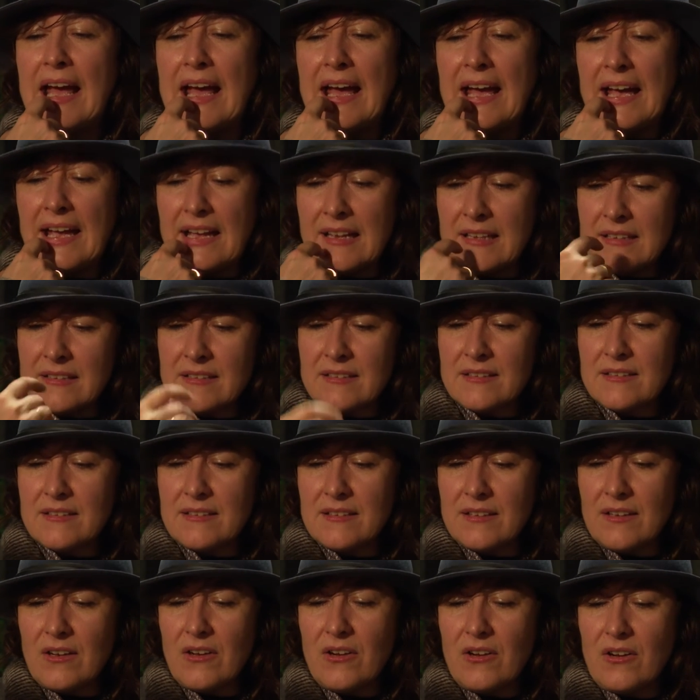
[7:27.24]
And
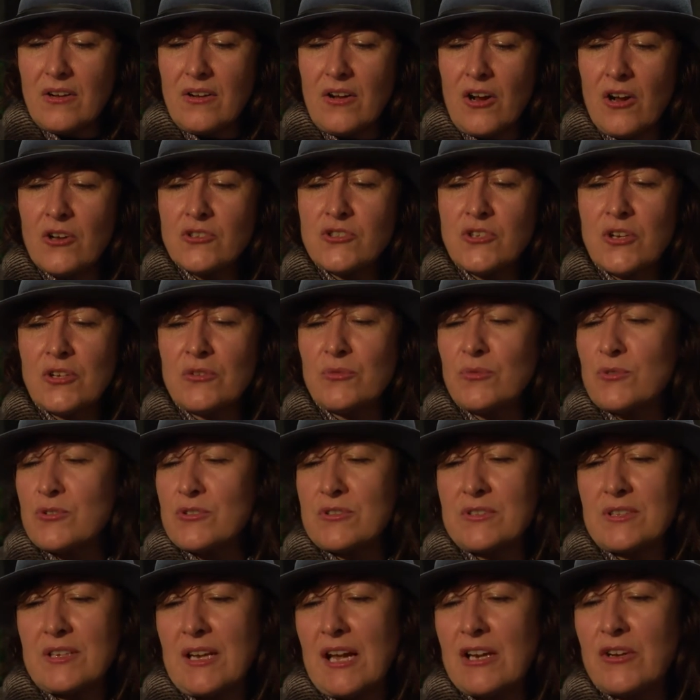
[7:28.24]
also it
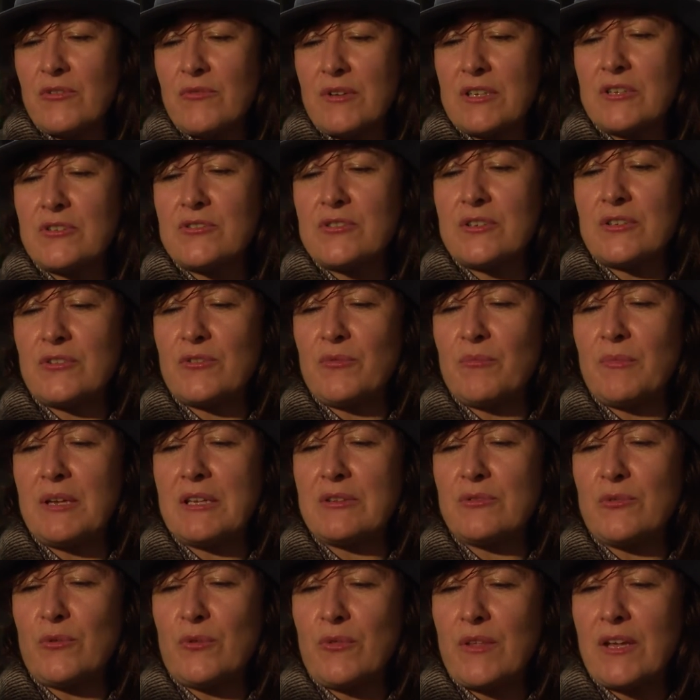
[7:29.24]
was kind of interesting to me
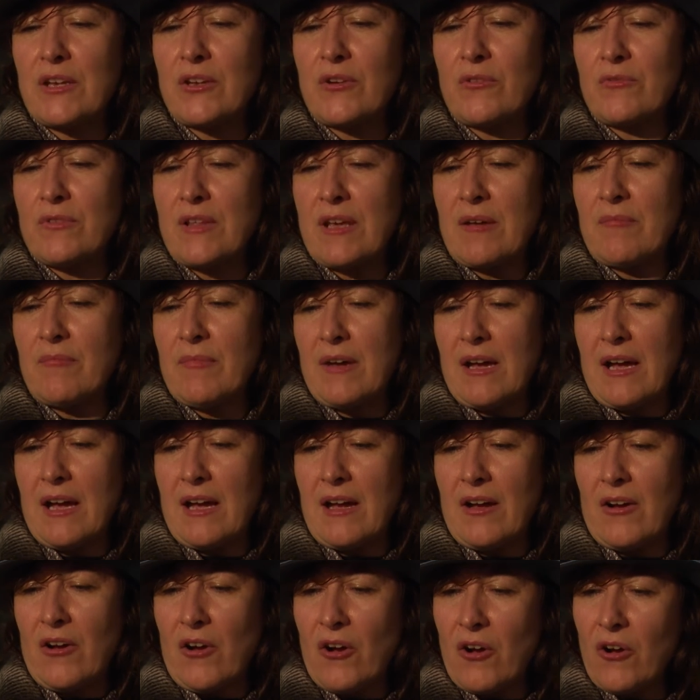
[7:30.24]
to think of them
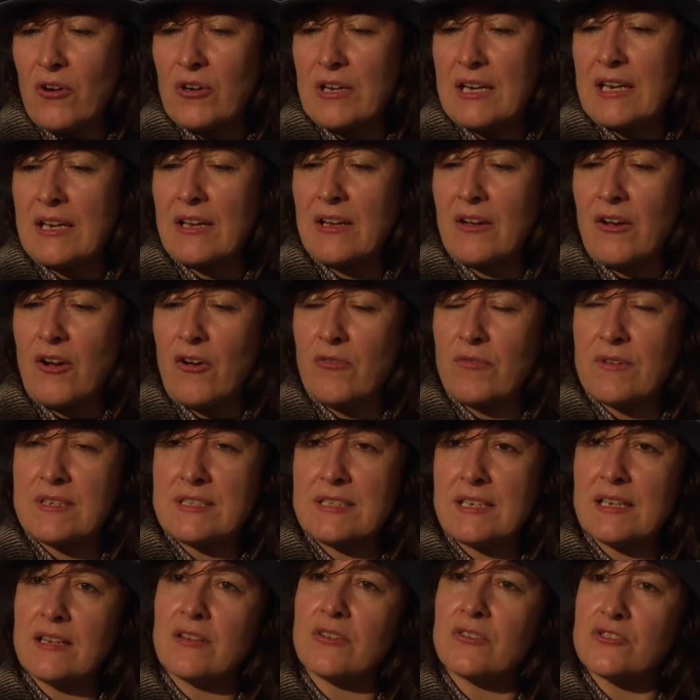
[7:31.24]
only of a
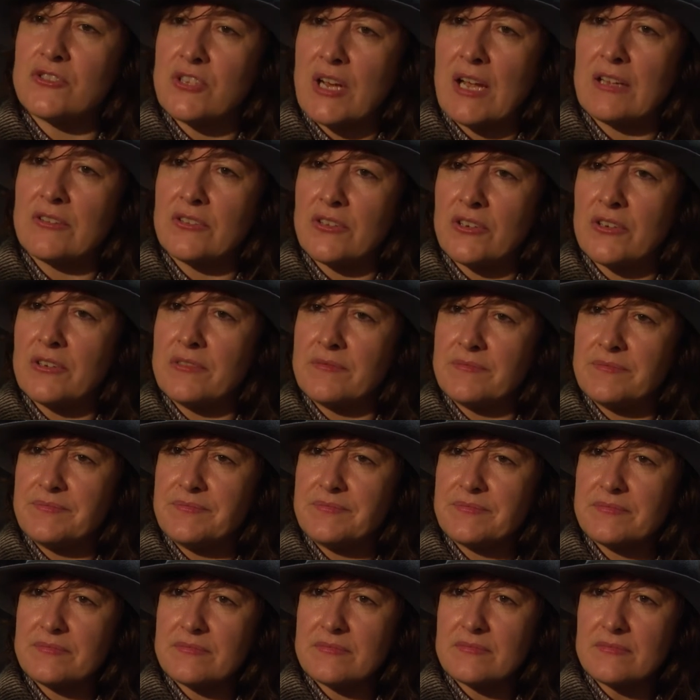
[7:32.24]
single gender.
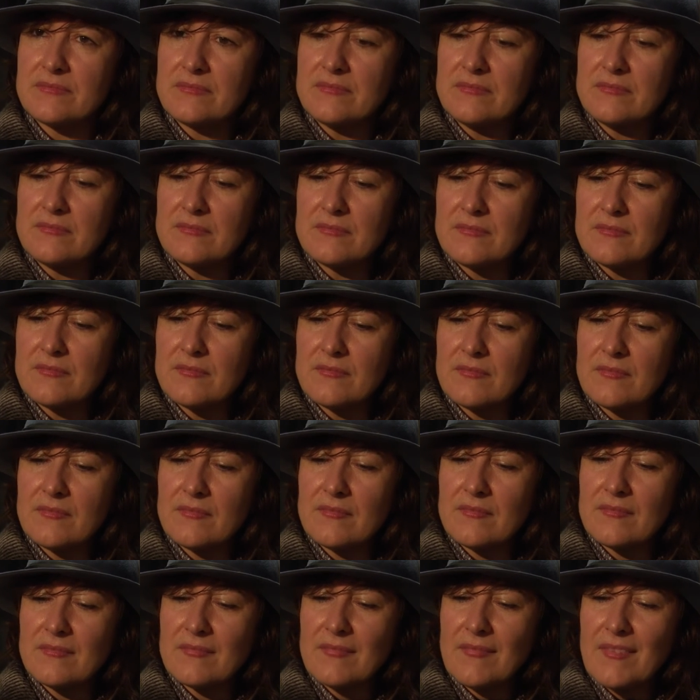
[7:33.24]
Why? Yeah.
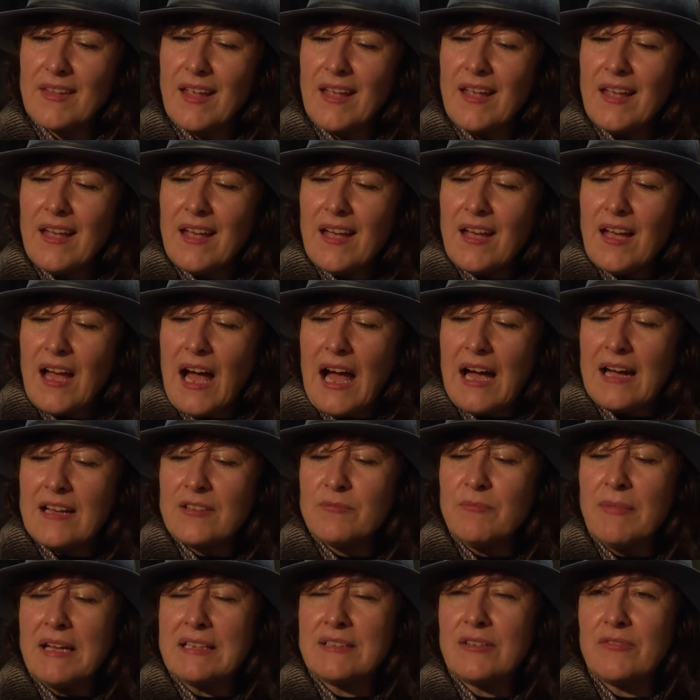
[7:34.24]
I had
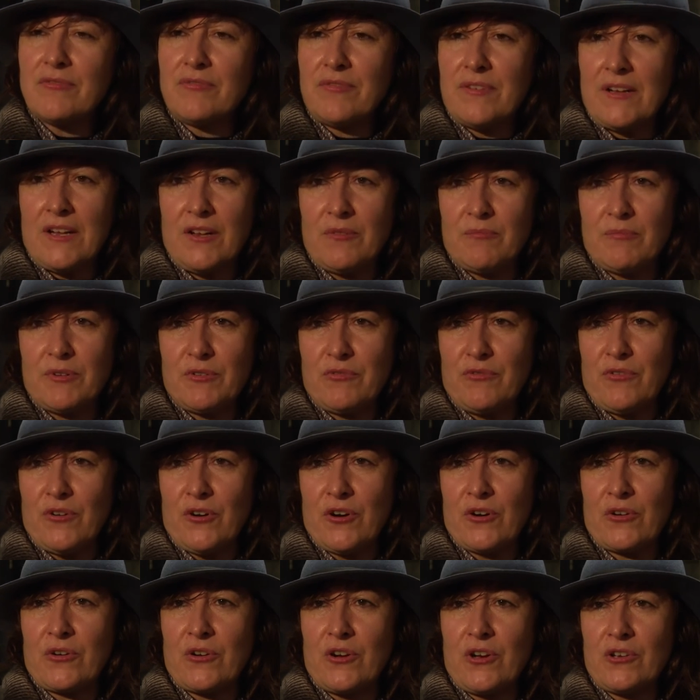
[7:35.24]
made a film
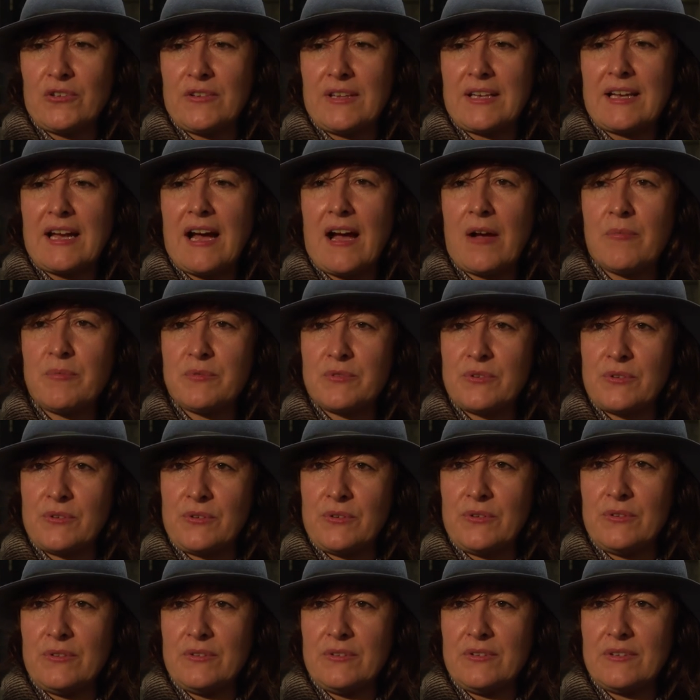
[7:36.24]
before called The
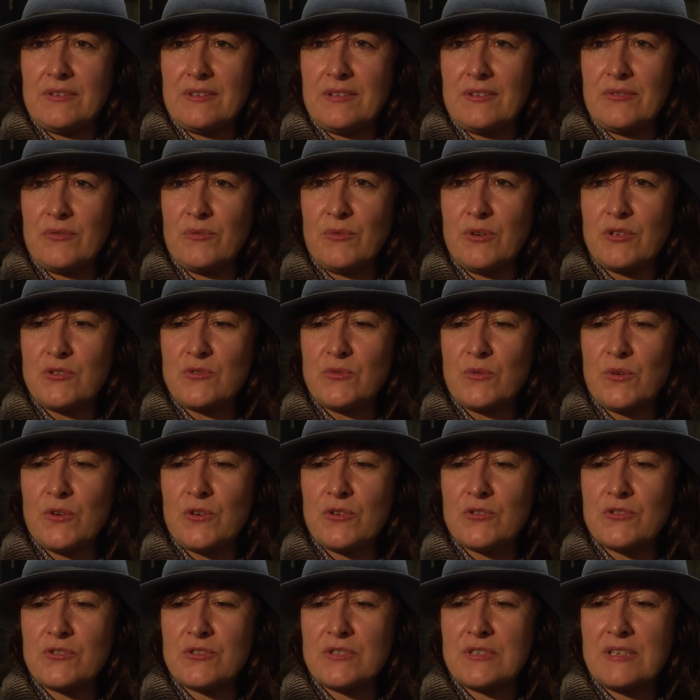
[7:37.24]
Capsule, which
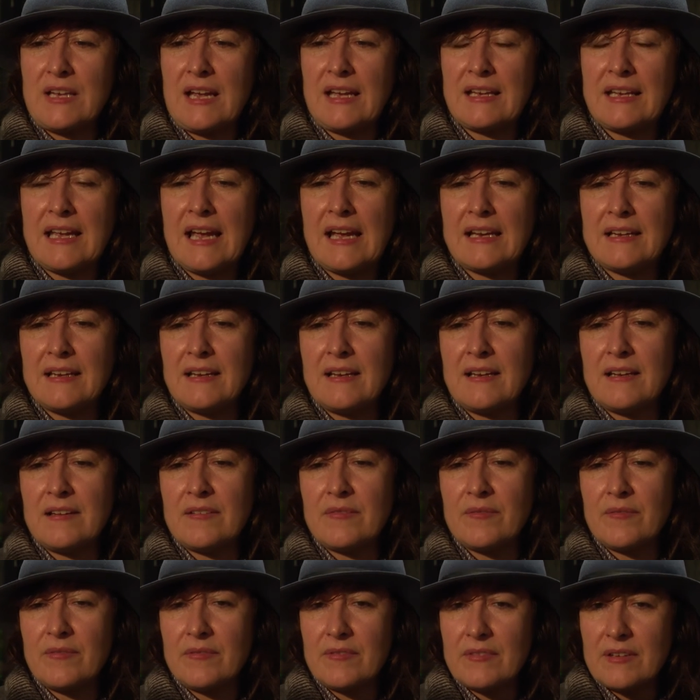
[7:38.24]
was again a
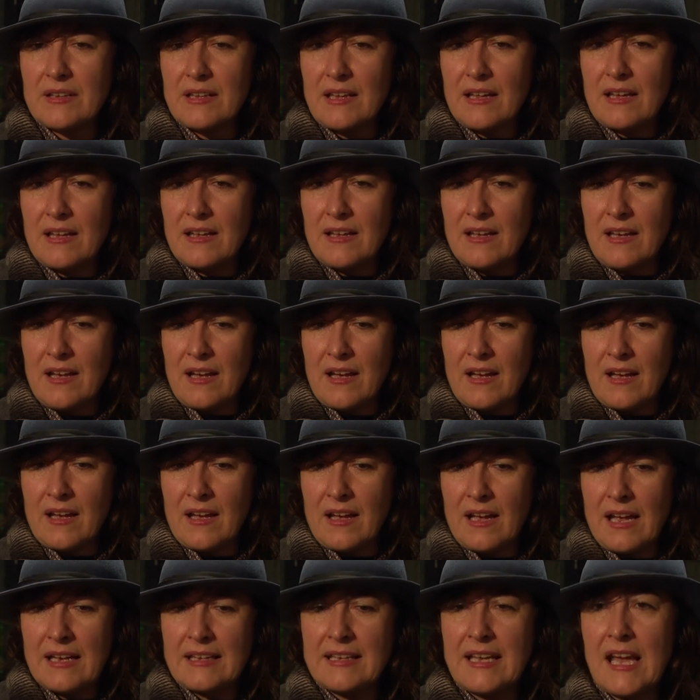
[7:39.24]
uh,
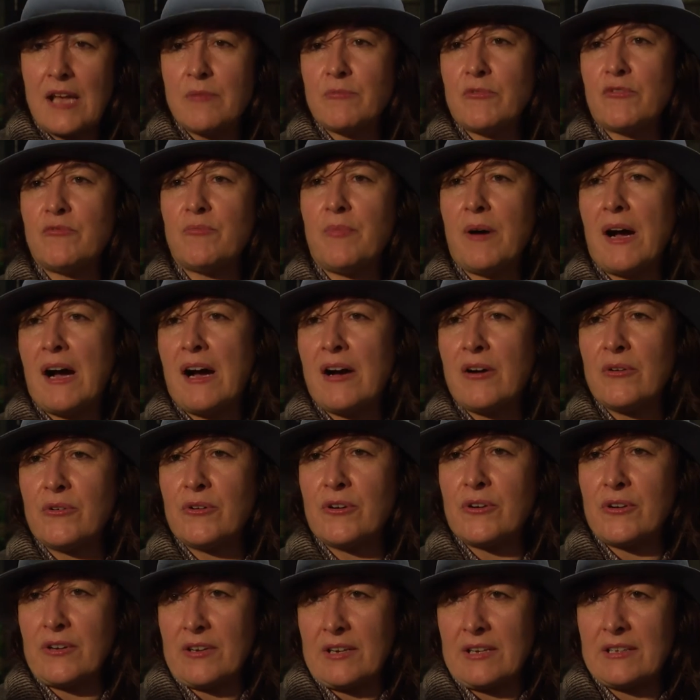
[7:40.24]
a game of
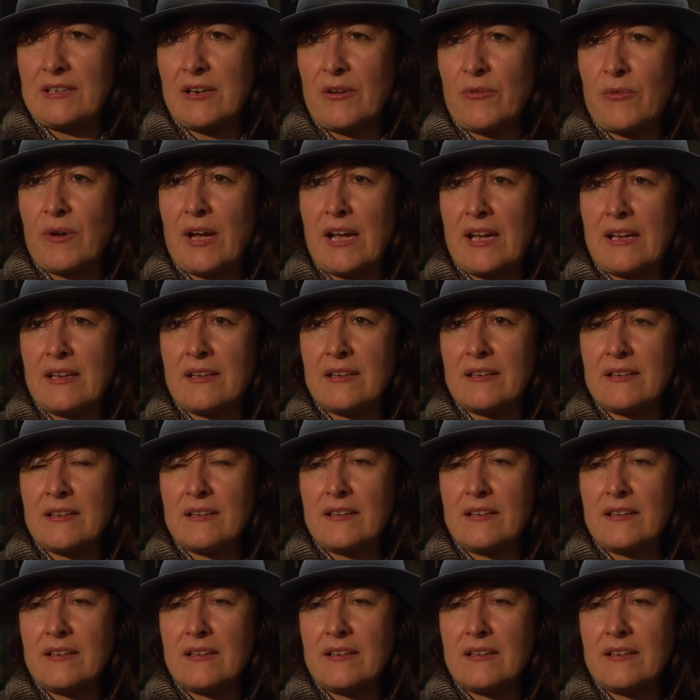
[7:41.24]
power in a way,